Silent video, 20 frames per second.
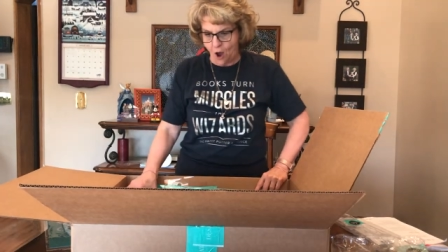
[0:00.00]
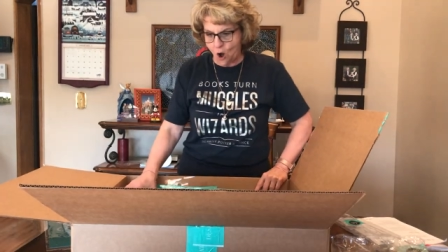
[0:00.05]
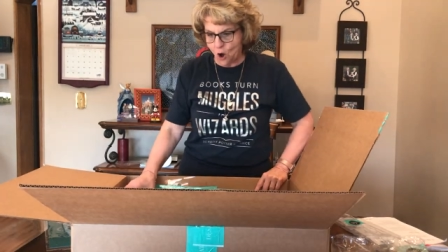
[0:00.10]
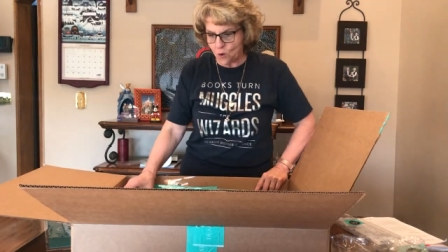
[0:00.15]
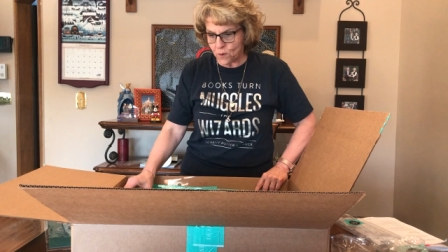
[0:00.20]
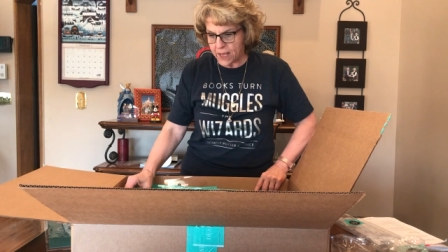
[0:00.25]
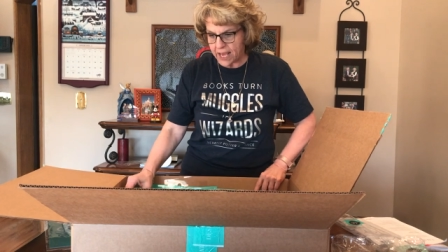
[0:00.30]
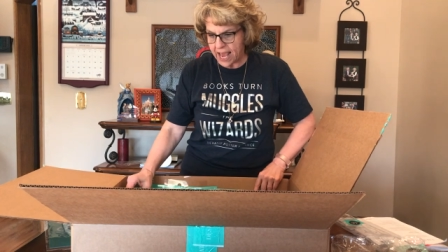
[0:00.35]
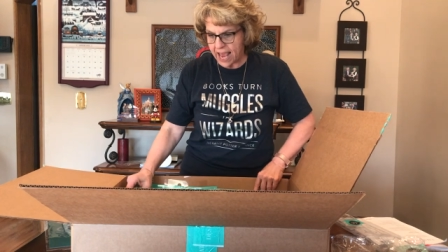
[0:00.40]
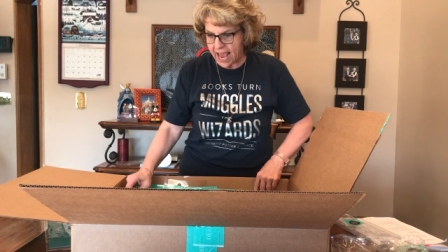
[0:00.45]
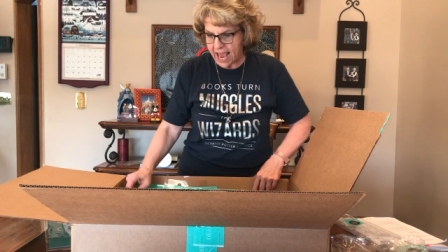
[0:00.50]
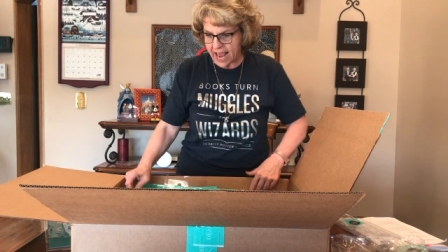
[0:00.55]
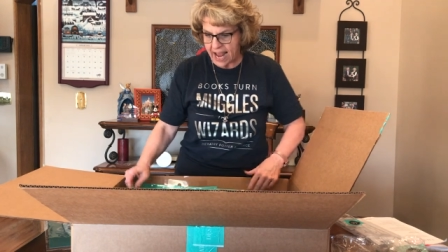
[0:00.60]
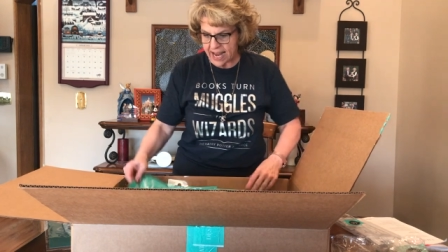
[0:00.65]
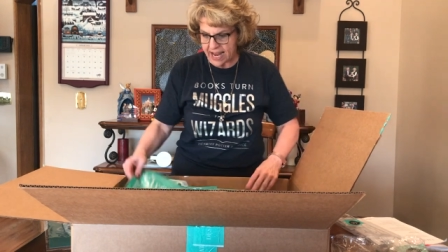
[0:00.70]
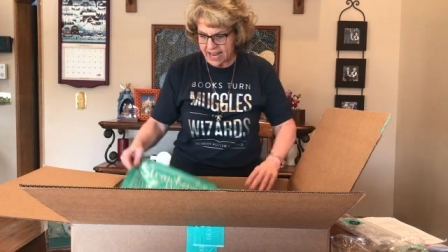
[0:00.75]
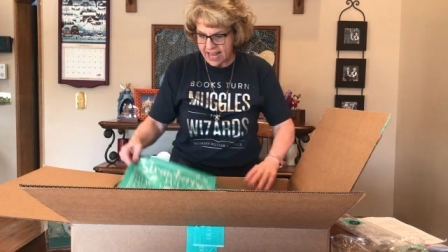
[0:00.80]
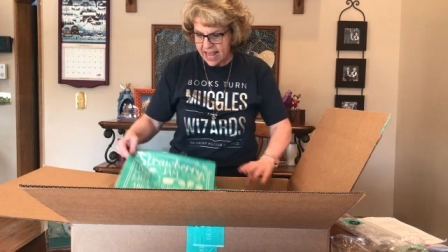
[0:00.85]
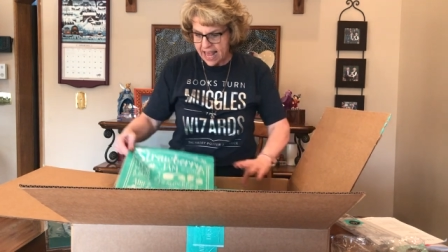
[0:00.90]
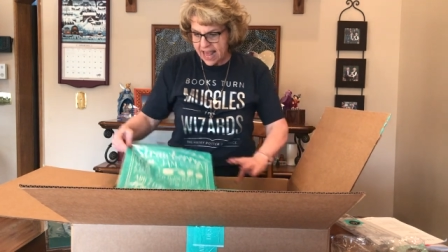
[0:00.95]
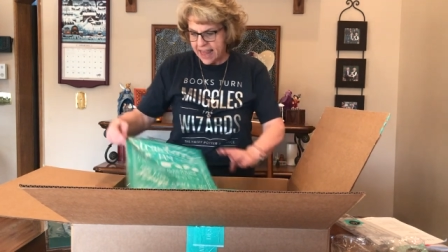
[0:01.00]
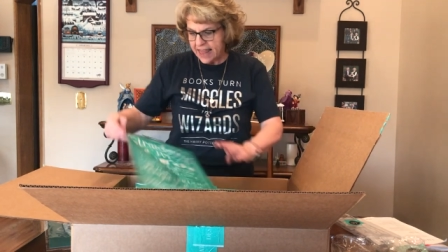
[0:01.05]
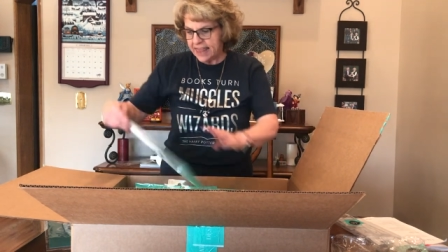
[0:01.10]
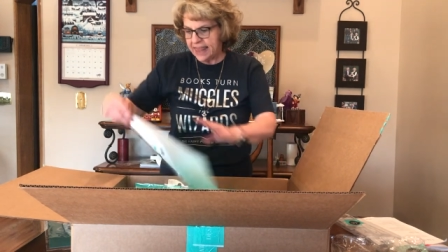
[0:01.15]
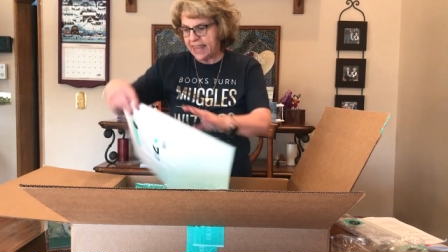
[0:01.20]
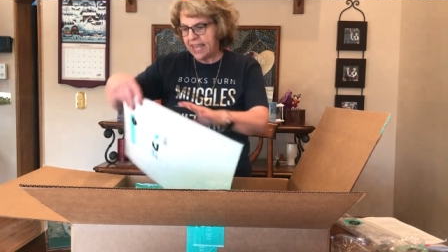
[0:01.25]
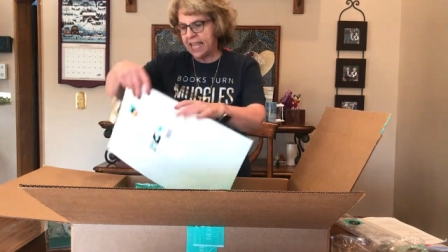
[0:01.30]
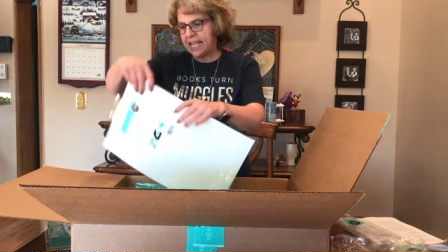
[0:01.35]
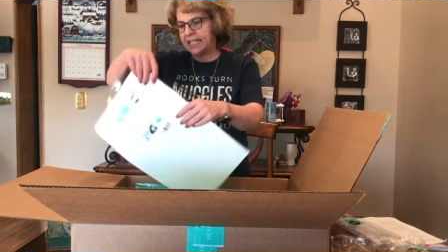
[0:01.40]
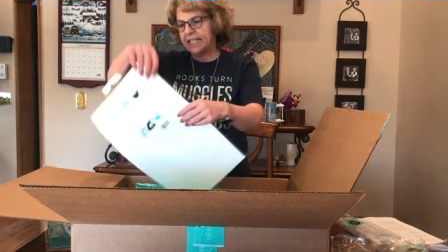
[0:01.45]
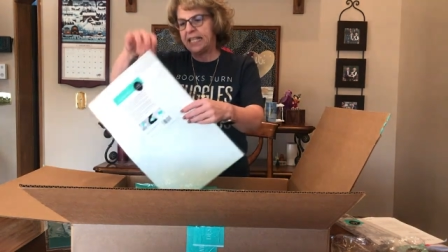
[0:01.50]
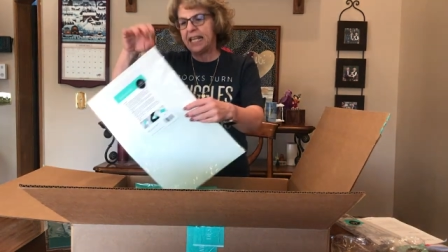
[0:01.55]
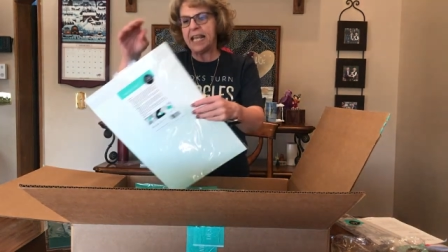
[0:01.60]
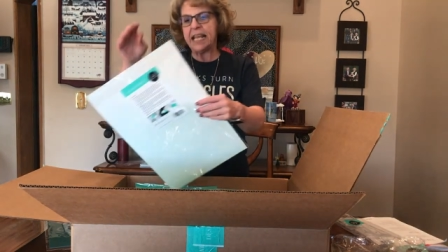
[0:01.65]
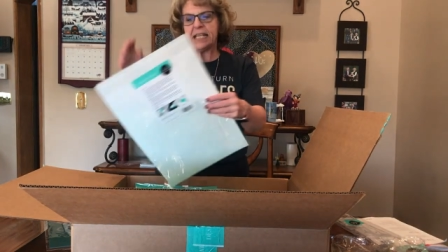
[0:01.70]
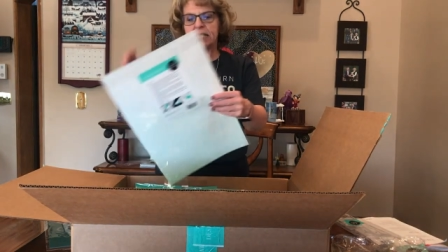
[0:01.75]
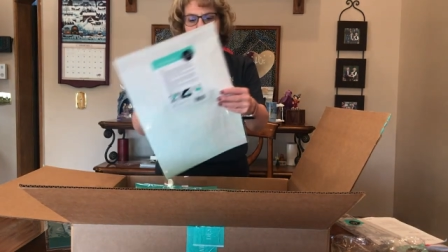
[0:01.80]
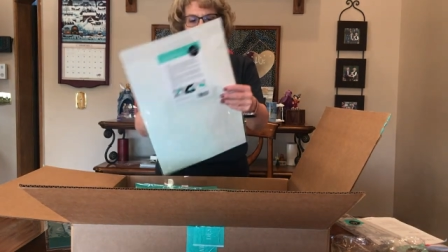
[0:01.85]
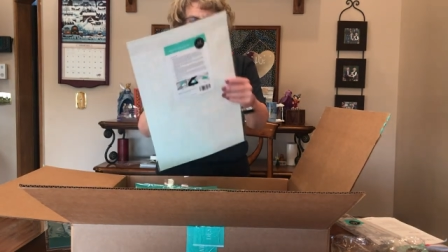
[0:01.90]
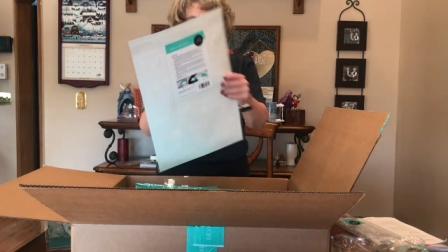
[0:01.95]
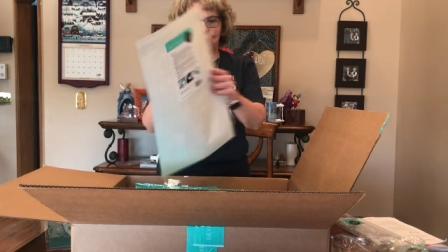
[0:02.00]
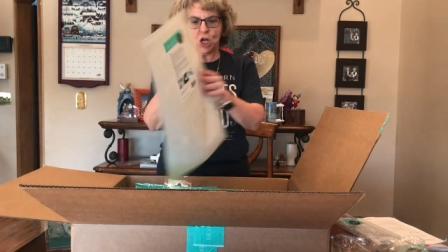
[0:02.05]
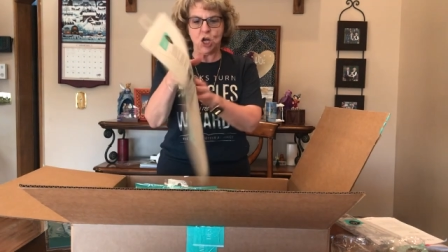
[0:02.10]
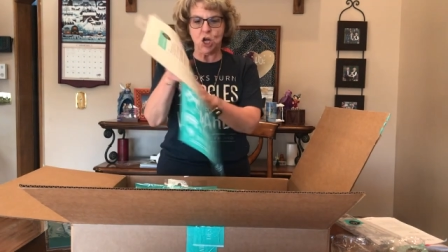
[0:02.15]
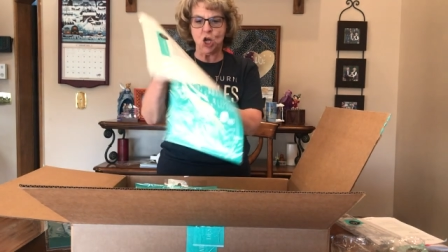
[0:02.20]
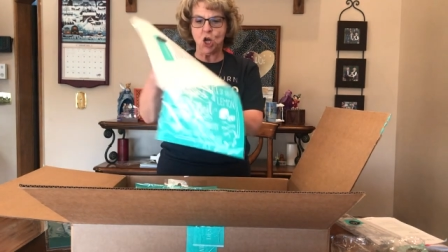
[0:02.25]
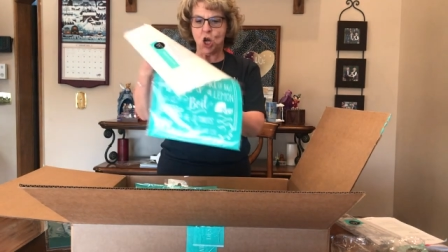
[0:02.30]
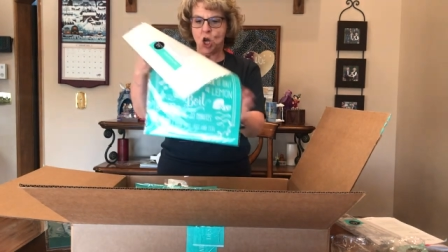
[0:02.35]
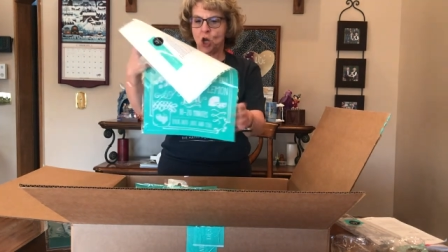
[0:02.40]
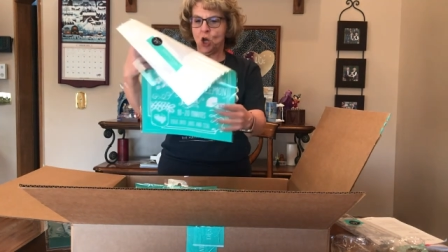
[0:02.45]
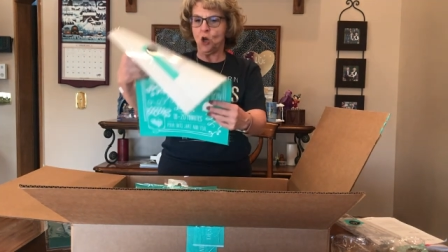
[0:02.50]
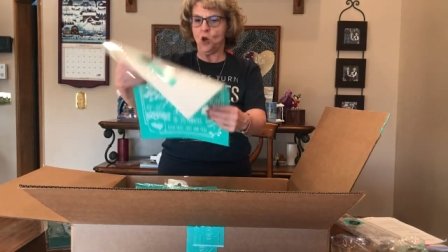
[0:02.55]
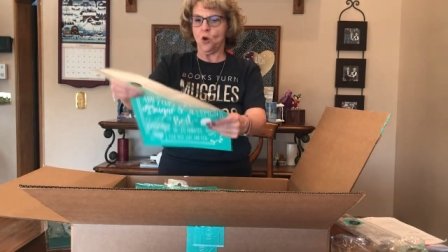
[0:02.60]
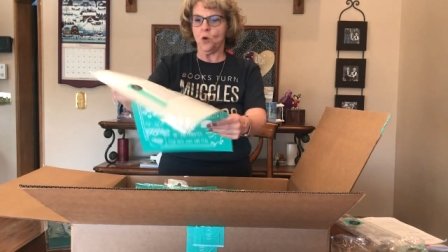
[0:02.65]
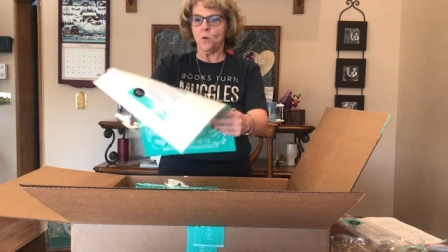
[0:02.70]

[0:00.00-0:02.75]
Okay. This is the oh, new.